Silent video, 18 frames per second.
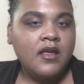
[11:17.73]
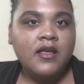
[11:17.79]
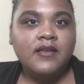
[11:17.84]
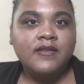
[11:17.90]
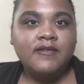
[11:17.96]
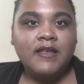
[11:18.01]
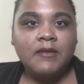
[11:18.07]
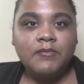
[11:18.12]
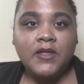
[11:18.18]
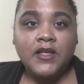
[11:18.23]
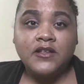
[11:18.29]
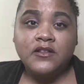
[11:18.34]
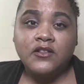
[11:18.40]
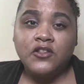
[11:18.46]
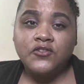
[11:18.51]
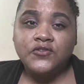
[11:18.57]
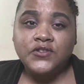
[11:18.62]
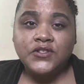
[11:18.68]
Same thing,
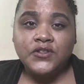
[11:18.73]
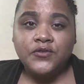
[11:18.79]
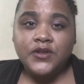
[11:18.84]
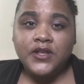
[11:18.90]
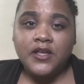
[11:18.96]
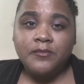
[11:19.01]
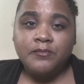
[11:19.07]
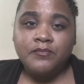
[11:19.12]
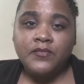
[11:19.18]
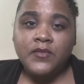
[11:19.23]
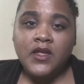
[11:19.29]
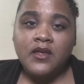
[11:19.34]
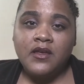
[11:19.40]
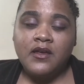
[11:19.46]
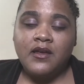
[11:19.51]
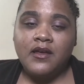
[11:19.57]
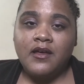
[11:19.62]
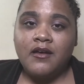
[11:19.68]
low sodium.
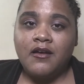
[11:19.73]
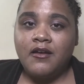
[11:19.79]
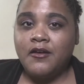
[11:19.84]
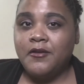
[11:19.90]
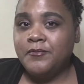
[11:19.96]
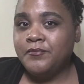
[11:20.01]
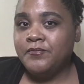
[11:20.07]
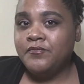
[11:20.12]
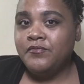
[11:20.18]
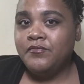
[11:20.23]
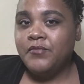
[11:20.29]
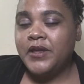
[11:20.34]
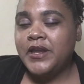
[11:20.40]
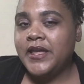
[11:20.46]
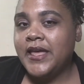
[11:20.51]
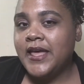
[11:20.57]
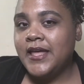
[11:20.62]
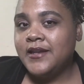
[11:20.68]
But
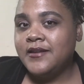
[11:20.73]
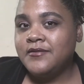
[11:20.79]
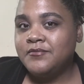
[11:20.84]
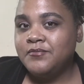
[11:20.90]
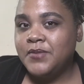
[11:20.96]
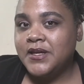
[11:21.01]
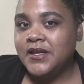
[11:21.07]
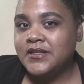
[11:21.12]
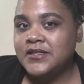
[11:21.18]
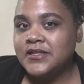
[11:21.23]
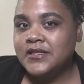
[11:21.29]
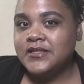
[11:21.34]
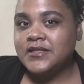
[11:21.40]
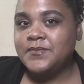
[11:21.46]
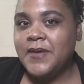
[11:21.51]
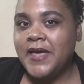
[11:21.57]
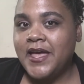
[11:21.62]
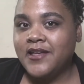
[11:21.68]
again, because it
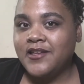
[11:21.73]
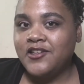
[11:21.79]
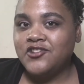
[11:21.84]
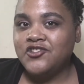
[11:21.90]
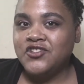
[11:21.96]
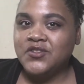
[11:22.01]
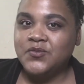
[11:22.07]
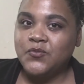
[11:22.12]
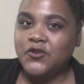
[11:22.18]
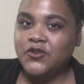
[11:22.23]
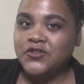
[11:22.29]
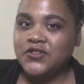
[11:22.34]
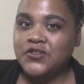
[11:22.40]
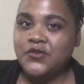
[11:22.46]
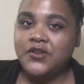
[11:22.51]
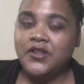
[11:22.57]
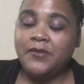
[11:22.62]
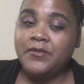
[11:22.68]
is packaged, it's more
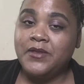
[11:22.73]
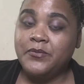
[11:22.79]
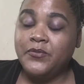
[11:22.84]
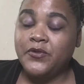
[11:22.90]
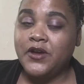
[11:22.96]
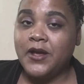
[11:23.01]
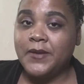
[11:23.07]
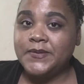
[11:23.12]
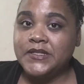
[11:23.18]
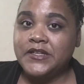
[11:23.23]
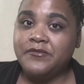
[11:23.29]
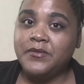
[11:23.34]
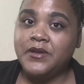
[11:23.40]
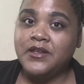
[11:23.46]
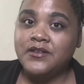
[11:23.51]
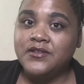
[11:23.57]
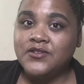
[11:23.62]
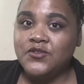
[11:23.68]
sodium than perhaps I've
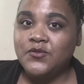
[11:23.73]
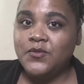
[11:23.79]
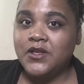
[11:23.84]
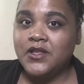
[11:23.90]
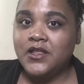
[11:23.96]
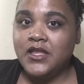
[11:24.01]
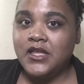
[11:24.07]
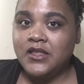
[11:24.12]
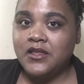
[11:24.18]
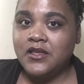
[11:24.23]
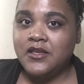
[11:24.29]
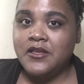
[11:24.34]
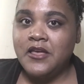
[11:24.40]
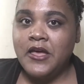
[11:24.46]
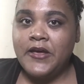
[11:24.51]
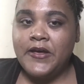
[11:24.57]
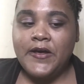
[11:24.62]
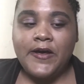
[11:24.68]
been consuming lately.
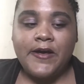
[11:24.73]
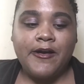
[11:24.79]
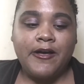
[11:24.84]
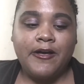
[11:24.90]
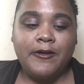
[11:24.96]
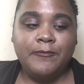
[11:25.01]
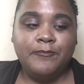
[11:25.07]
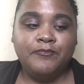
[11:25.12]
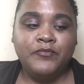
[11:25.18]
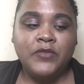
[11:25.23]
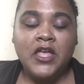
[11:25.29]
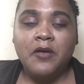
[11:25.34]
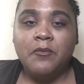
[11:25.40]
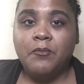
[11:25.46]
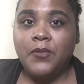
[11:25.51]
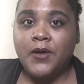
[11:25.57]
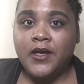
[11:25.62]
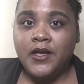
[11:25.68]

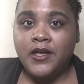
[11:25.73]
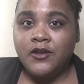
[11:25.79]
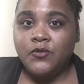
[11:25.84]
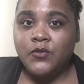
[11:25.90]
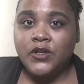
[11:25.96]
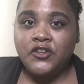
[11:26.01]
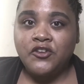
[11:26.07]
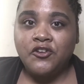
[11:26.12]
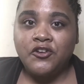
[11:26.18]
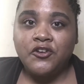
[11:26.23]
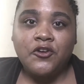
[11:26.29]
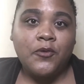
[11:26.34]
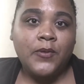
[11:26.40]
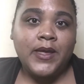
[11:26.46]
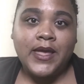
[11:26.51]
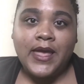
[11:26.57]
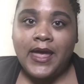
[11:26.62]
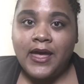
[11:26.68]
But when you're
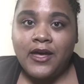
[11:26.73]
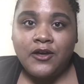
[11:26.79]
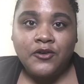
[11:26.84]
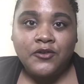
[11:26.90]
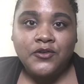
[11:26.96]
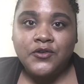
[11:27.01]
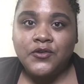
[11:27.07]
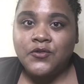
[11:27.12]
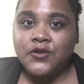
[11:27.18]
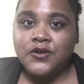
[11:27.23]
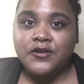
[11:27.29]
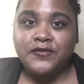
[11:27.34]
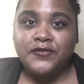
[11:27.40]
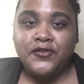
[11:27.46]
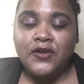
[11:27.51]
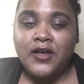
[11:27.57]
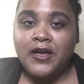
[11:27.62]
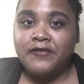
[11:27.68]
going out, or
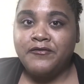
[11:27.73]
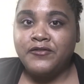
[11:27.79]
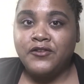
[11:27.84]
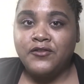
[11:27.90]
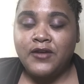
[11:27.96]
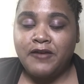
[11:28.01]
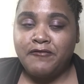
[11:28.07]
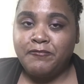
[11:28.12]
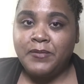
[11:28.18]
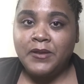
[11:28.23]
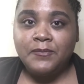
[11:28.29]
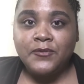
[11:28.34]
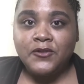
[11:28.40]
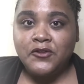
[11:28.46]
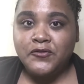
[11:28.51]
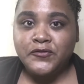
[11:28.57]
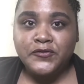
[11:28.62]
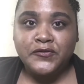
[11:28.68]
if you have
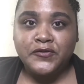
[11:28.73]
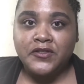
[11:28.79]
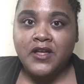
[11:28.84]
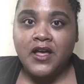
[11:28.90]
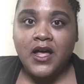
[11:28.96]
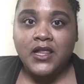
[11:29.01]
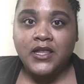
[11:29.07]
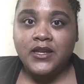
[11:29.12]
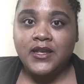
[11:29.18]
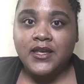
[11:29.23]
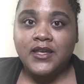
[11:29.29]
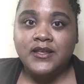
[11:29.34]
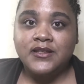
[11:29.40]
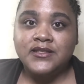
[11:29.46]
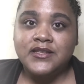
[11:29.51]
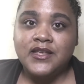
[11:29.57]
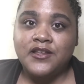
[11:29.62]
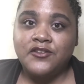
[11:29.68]
people over for the
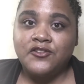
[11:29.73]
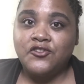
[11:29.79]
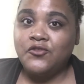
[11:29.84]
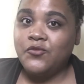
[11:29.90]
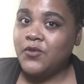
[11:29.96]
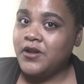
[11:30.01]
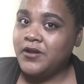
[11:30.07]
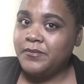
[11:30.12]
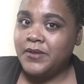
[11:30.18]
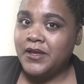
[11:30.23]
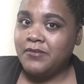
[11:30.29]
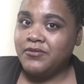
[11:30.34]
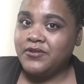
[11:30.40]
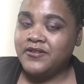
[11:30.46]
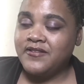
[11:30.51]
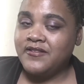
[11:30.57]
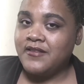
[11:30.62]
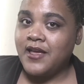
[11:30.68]
holidays and you want to be able
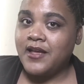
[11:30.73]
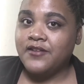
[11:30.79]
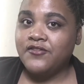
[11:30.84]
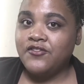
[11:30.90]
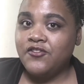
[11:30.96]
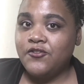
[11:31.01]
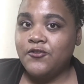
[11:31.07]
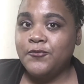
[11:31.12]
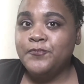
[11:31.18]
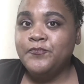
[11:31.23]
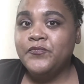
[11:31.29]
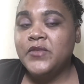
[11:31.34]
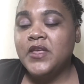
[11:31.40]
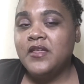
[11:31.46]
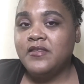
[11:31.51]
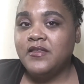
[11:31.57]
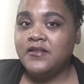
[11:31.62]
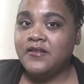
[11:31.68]
to snack too,
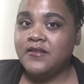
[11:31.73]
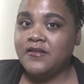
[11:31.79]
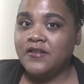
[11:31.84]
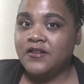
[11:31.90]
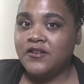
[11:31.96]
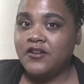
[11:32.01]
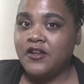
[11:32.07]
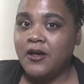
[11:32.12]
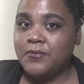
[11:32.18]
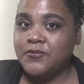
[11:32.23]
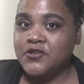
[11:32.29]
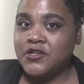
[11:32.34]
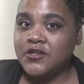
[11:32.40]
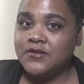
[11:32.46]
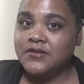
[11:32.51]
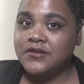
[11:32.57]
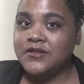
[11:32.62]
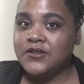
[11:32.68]
this is a good
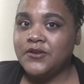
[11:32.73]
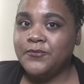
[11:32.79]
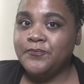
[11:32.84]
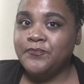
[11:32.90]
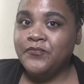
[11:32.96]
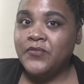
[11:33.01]
option. So